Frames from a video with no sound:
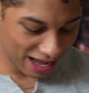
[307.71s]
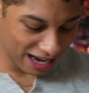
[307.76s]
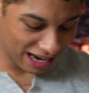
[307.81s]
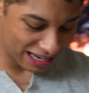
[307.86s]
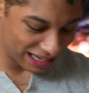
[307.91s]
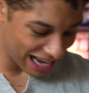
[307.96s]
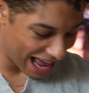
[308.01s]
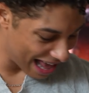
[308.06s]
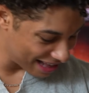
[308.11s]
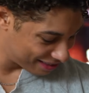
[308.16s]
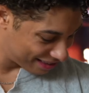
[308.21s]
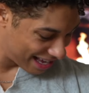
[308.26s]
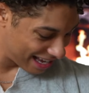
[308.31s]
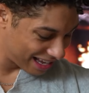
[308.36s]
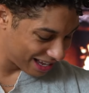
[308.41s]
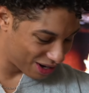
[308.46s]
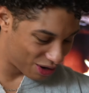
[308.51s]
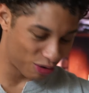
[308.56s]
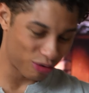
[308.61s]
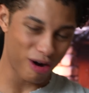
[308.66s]

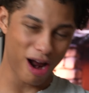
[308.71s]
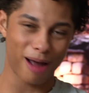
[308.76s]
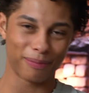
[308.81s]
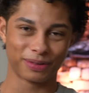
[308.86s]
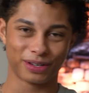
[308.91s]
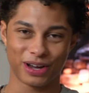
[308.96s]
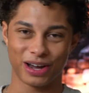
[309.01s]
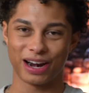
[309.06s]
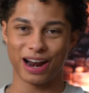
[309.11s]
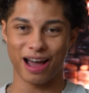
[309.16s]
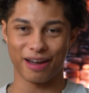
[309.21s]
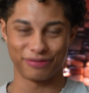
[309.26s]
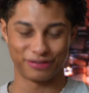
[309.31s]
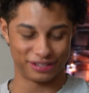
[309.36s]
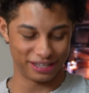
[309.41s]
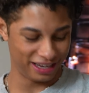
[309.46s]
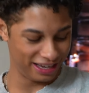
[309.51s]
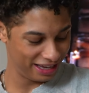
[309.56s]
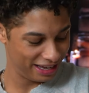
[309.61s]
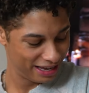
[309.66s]
Classic cropped cutoff
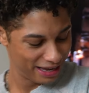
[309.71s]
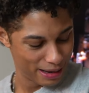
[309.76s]
tee,